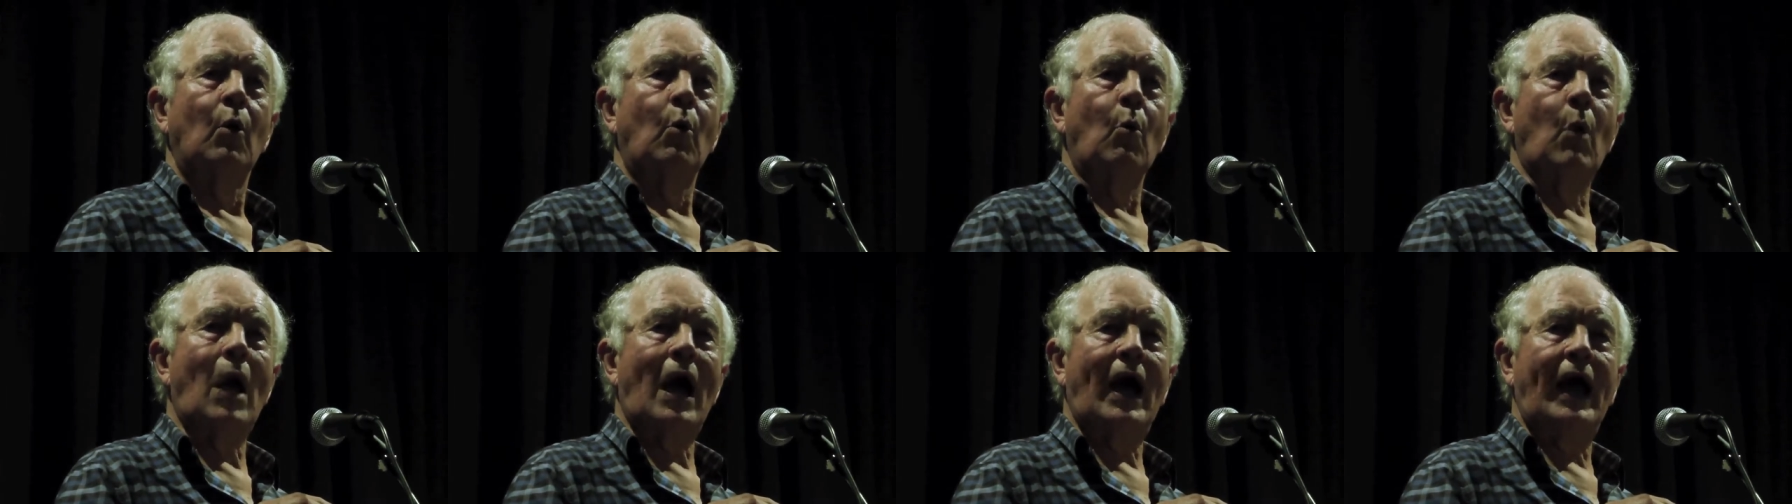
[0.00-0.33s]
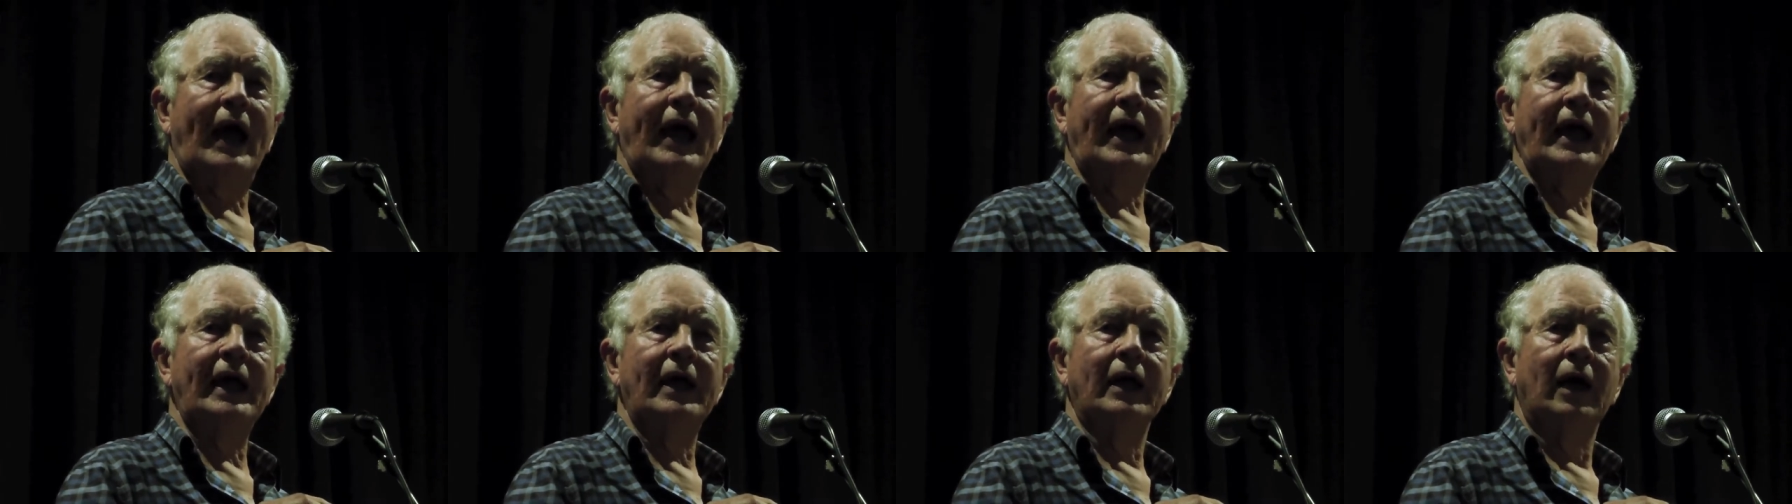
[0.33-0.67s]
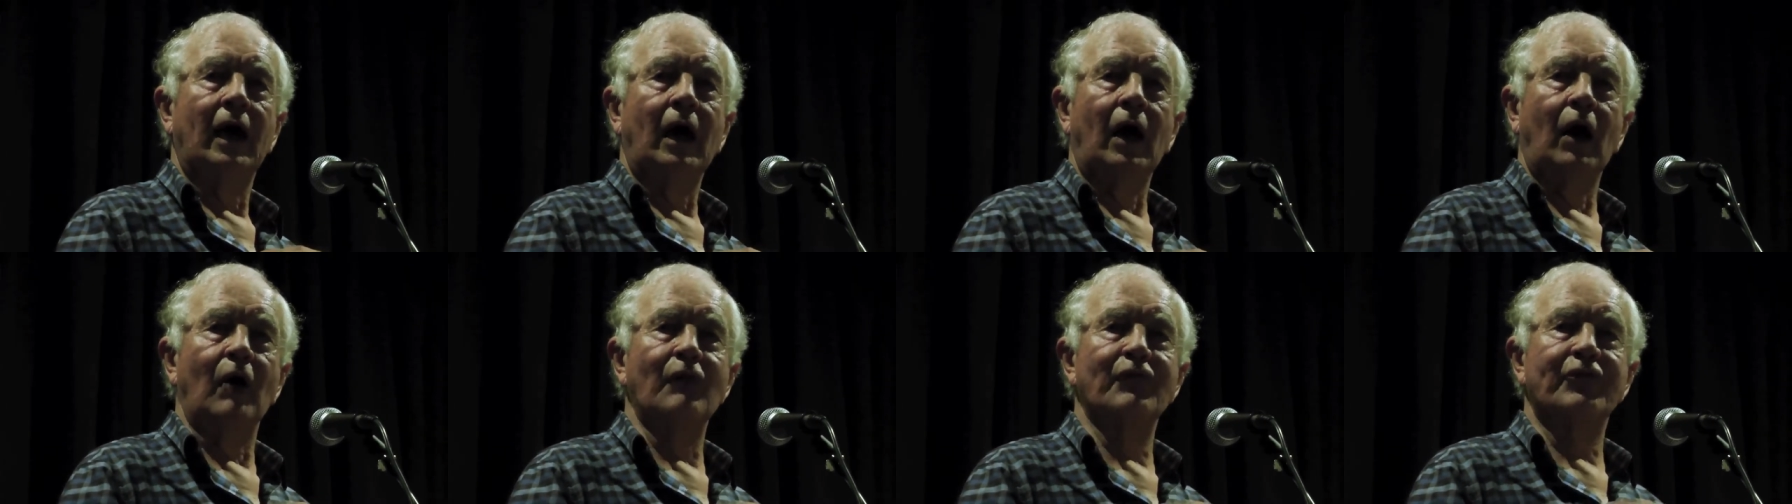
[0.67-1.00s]
way
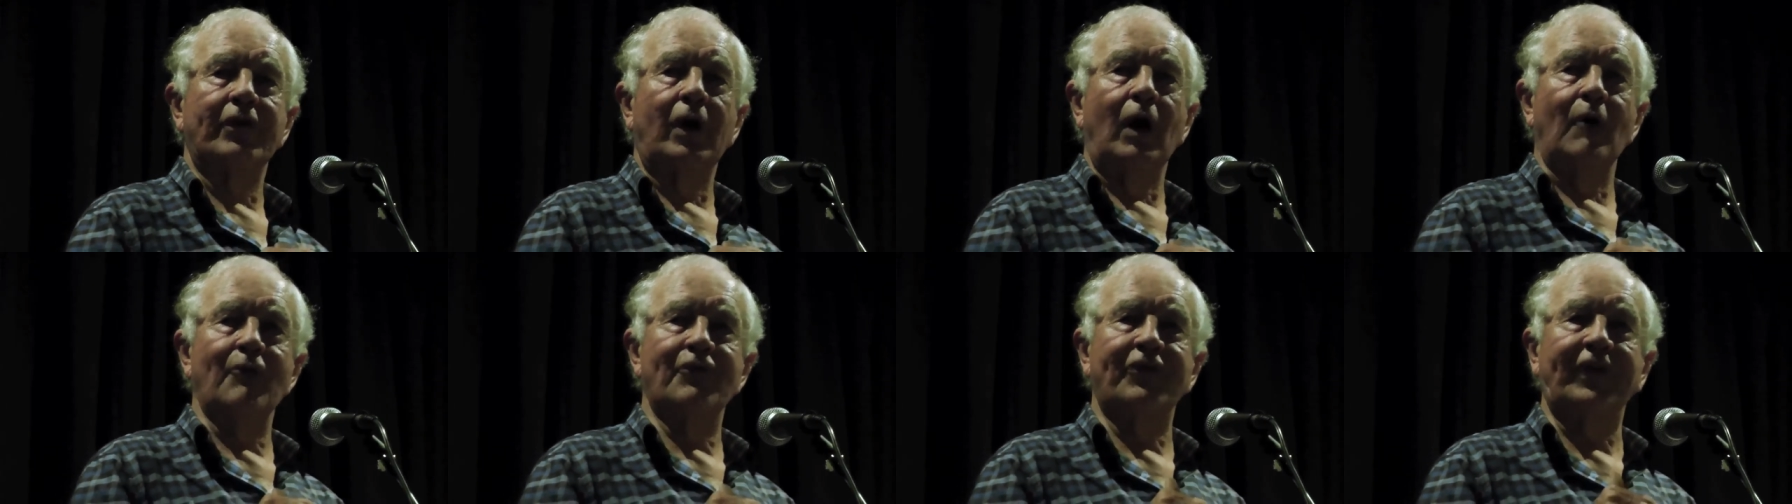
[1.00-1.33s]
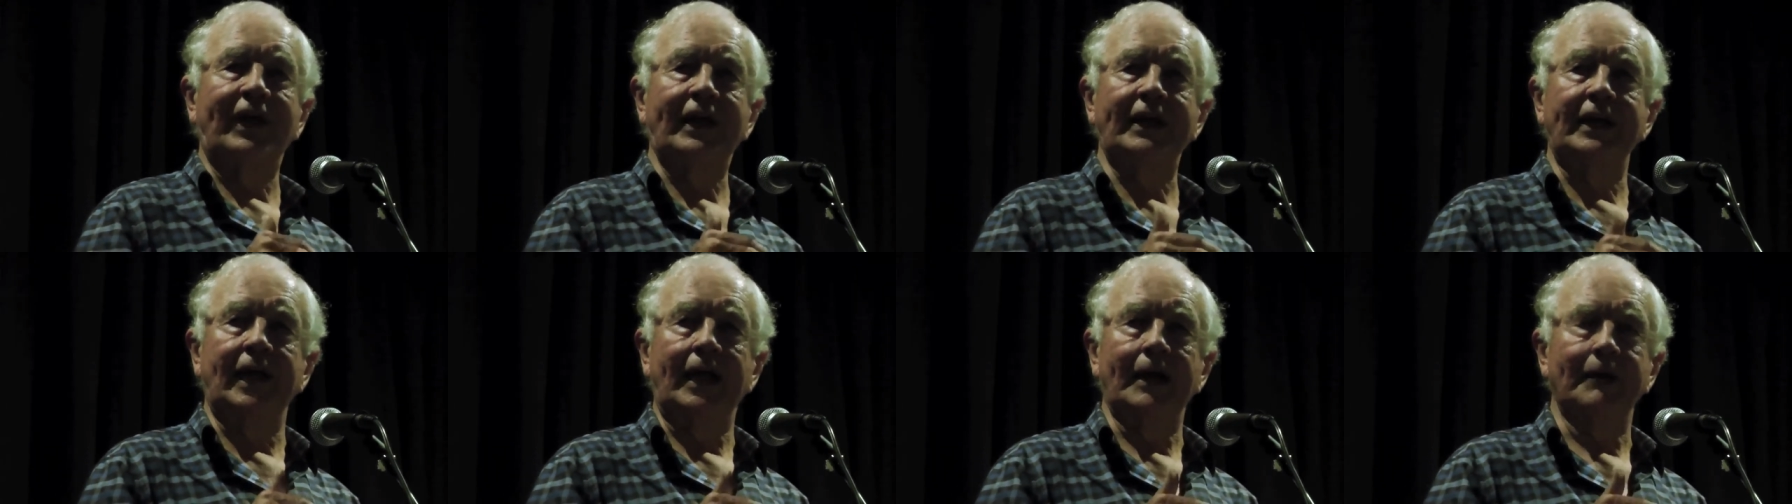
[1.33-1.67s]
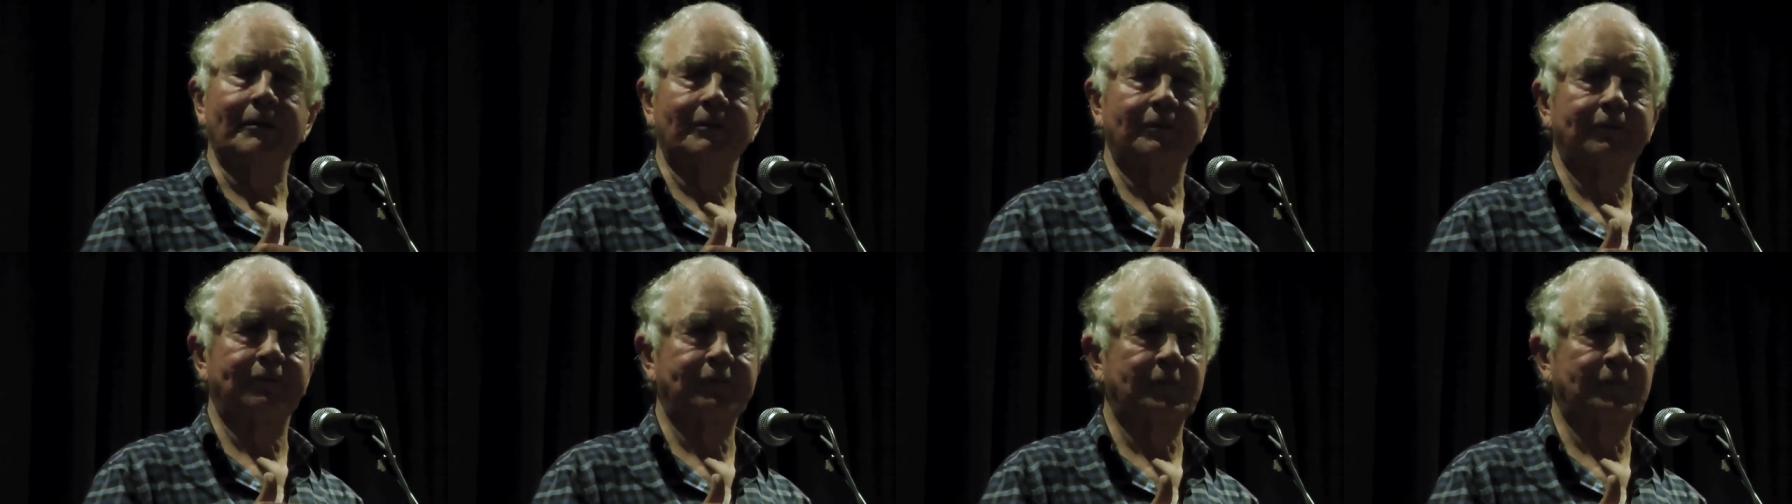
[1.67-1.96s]
of, of thinking.